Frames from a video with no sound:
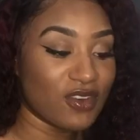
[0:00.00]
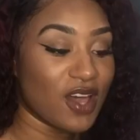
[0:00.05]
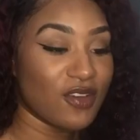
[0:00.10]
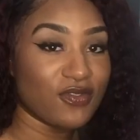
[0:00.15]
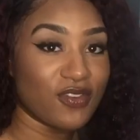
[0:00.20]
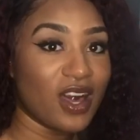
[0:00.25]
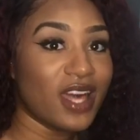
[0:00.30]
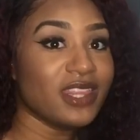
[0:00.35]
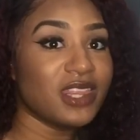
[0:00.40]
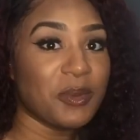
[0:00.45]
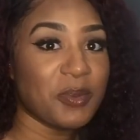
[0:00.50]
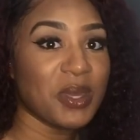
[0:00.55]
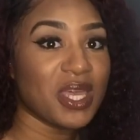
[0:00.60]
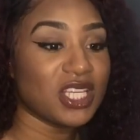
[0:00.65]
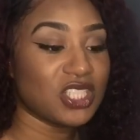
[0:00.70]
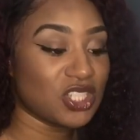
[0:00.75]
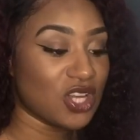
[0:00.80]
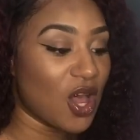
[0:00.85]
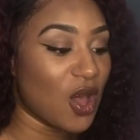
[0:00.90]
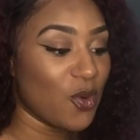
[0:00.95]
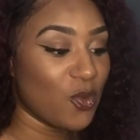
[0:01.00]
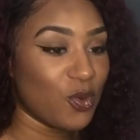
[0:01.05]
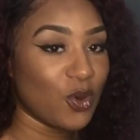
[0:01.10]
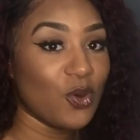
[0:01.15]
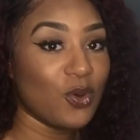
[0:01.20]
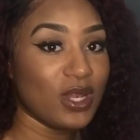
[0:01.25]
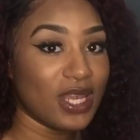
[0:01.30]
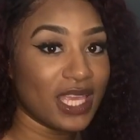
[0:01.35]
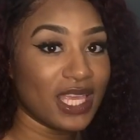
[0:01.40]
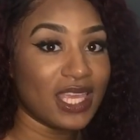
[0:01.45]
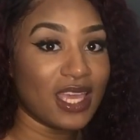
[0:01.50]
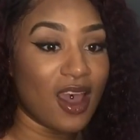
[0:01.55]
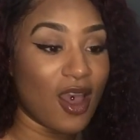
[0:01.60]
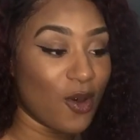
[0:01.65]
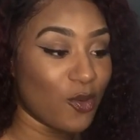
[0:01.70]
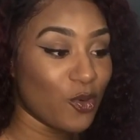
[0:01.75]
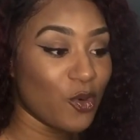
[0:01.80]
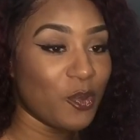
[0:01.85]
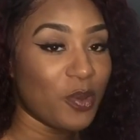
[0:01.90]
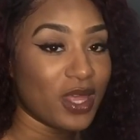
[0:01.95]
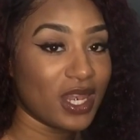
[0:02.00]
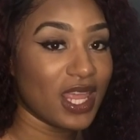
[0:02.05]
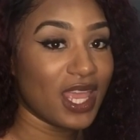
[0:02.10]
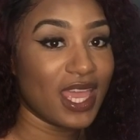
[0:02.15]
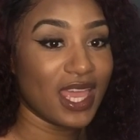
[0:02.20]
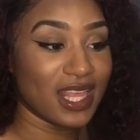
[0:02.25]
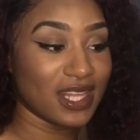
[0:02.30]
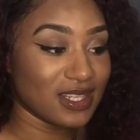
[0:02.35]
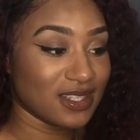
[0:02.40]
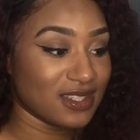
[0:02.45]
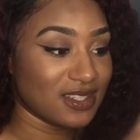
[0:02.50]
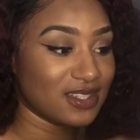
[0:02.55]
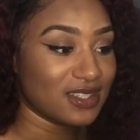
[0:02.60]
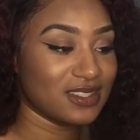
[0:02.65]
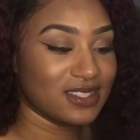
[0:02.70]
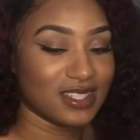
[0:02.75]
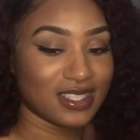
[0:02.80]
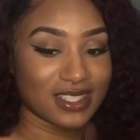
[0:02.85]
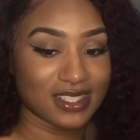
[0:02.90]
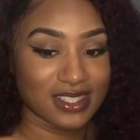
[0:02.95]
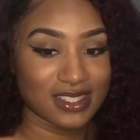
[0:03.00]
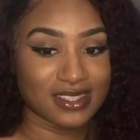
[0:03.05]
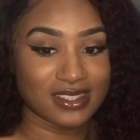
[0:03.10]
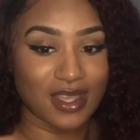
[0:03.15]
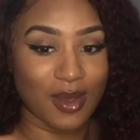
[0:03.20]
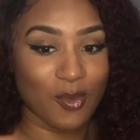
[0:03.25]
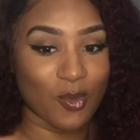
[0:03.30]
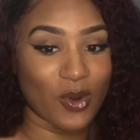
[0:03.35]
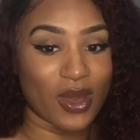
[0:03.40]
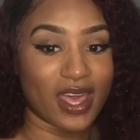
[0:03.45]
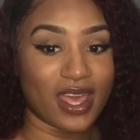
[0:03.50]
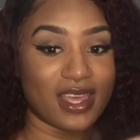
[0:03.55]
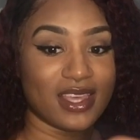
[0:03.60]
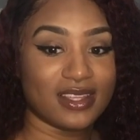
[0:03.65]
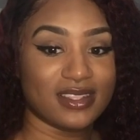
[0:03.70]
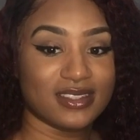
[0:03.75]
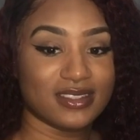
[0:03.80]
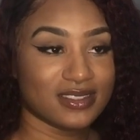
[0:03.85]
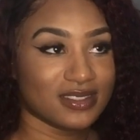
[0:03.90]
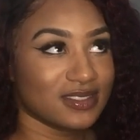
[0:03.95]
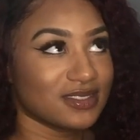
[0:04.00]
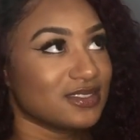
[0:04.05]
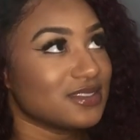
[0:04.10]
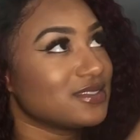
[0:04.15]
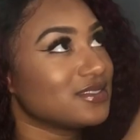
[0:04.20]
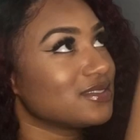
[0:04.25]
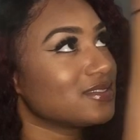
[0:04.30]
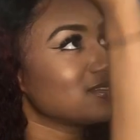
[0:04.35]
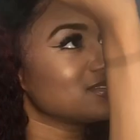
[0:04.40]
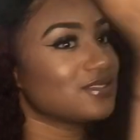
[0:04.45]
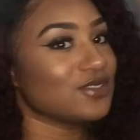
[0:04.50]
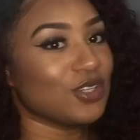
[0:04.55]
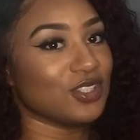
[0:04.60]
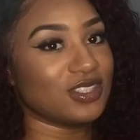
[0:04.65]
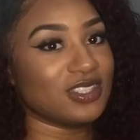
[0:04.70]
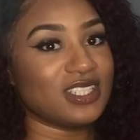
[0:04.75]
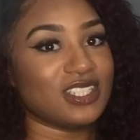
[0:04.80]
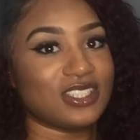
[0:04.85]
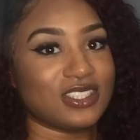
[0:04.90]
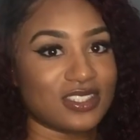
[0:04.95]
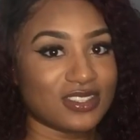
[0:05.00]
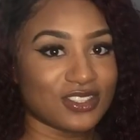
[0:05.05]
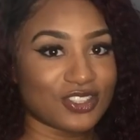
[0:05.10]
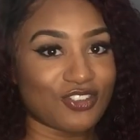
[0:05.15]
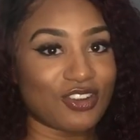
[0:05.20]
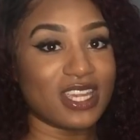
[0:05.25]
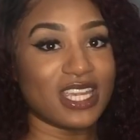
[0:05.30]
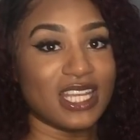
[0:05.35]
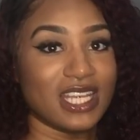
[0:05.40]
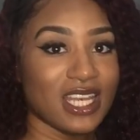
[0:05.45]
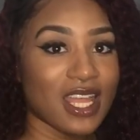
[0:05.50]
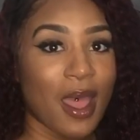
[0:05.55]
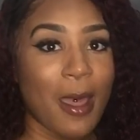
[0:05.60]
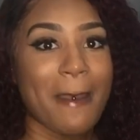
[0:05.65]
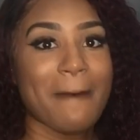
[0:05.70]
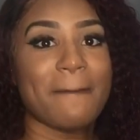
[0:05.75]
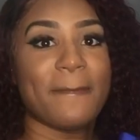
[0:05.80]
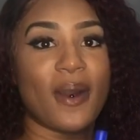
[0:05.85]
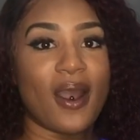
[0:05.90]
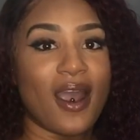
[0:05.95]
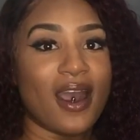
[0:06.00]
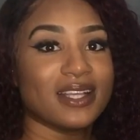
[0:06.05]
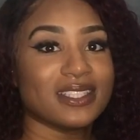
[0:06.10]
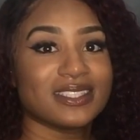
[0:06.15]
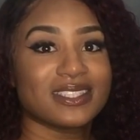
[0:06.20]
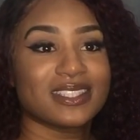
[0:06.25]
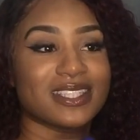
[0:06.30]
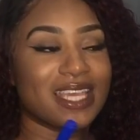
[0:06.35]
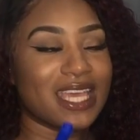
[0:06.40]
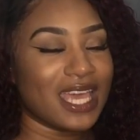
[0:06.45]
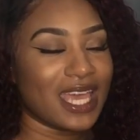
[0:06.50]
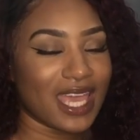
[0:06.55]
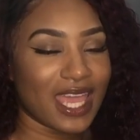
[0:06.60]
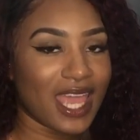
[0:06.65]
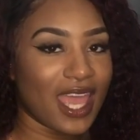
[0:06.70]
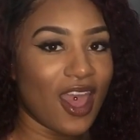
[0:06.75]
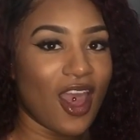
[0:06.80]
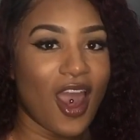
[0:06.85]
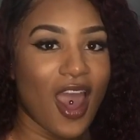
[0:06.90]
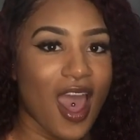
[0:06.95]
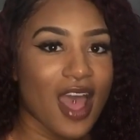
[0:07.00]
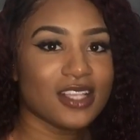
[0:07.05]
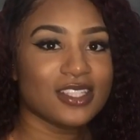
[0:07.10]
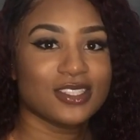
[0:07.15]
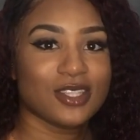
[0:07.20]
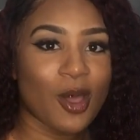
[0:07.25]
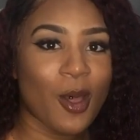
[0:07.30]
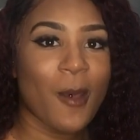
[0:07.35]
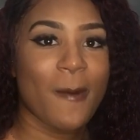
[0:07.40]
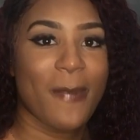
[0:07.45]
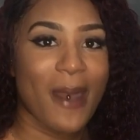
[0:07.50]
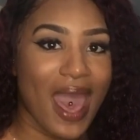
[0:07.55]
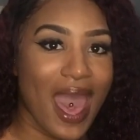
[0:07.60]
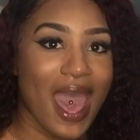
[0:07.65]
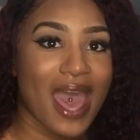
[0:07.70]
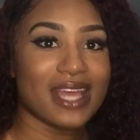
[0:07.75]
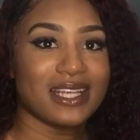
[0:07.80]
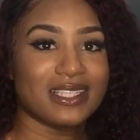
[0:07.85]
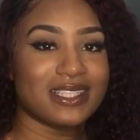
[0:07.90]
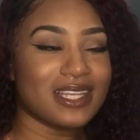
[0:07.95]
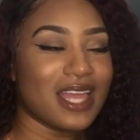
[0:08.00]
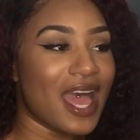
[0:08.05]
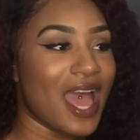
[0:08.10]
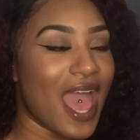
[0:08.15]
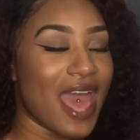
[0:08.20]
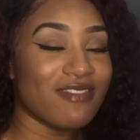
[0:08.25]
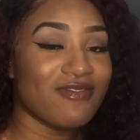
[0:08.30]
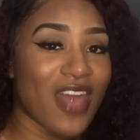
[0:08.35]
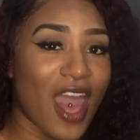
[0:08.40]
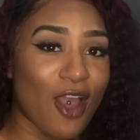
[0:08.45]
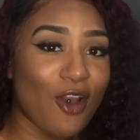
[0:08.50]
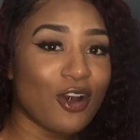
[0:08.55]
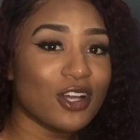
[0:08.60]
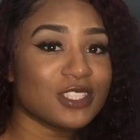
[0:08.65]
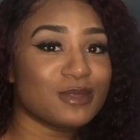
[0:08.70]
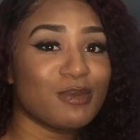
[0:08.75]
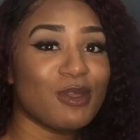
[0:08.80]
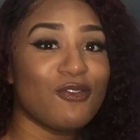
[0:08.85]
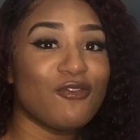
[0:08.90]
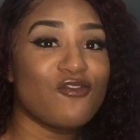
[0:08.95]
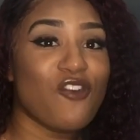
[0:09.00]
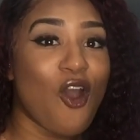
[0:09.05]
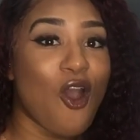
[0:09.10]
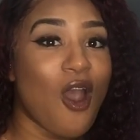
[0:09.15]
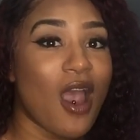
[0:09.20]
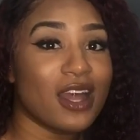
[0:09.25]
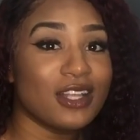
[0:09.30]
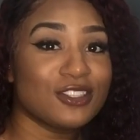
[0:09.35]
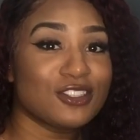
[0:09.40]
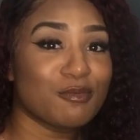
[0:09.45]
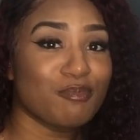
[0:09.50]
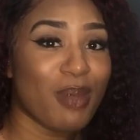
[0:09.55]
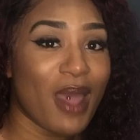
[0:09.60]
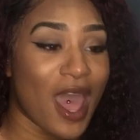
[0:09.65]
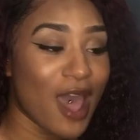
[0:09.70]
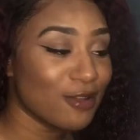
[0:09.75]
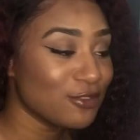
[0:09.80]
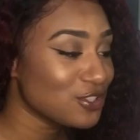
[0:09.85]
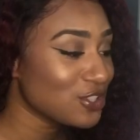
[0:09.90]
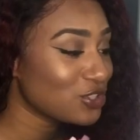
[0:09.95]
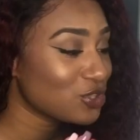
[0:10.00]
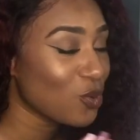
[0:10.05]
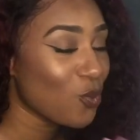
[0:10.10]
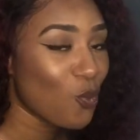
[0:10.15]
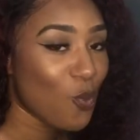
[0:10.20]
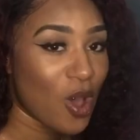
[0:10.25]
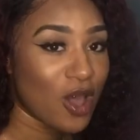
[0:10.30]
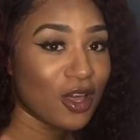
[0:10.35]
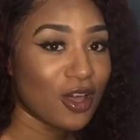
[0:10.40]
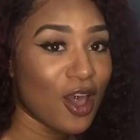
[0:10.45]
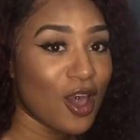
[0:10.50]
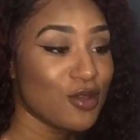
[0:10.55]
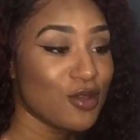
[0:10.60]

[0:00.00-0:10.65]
If I find the picture, I will put it in somewhere on this screen, but it hurt so bad, like, and that cost me £400 just in one